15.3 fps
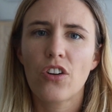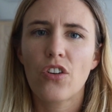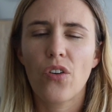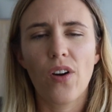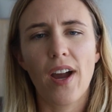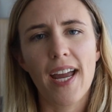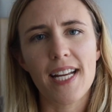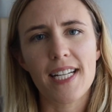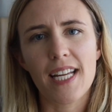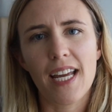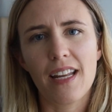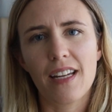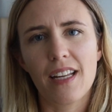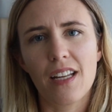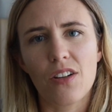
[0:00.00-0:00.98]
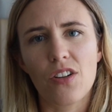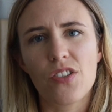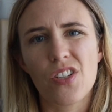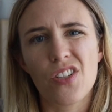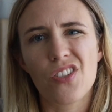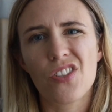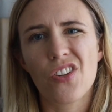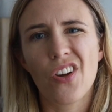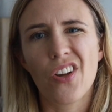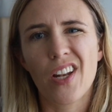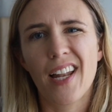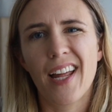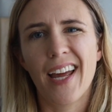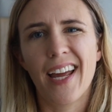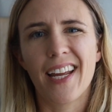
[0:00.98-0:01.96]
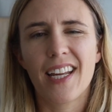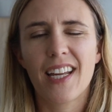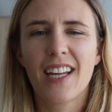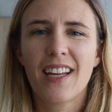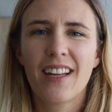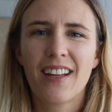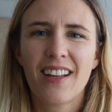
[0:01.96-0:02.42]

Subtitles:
great at it because it's not like